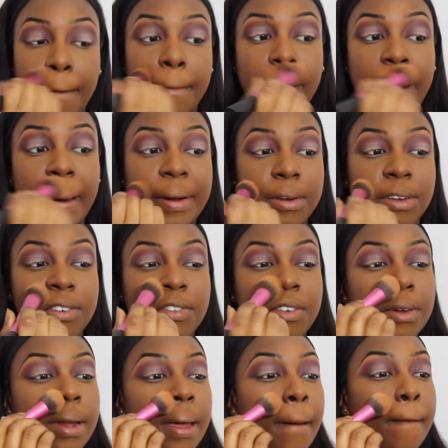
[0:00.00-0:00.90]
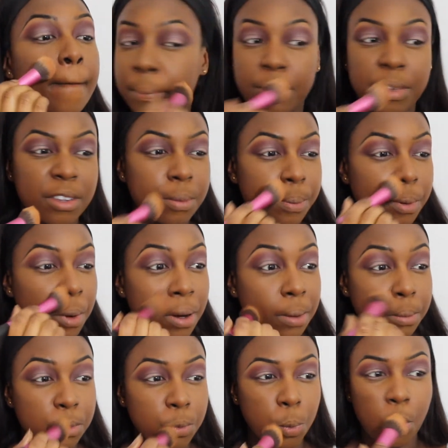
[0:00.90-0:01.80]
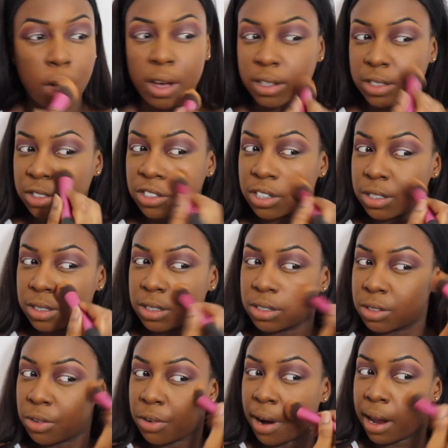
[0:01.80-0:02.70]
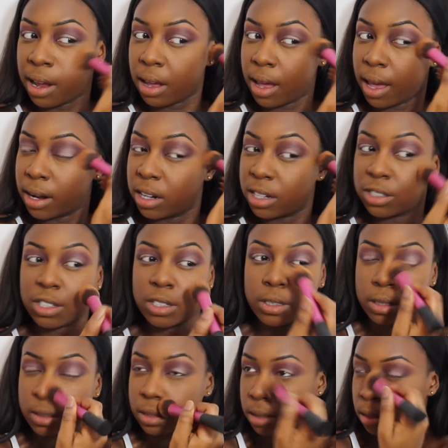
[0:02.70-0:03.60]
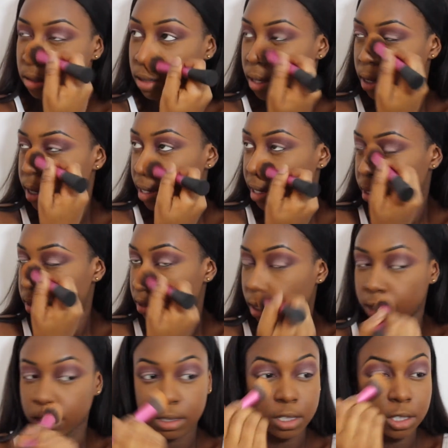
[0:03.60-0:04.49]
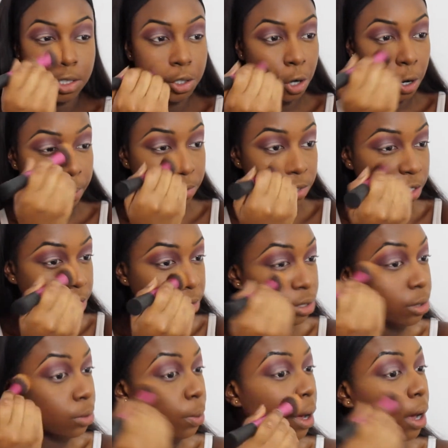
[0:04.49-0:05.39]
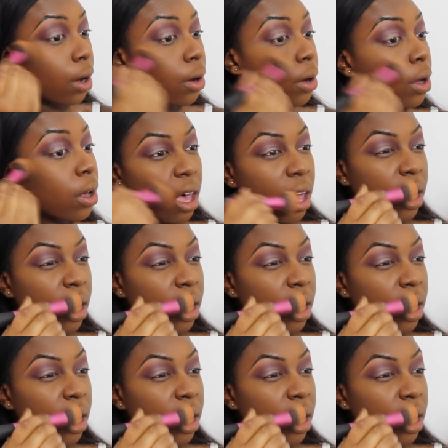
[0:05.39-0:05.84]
But I do feel like this one works just as great and it just, it does the job just as well.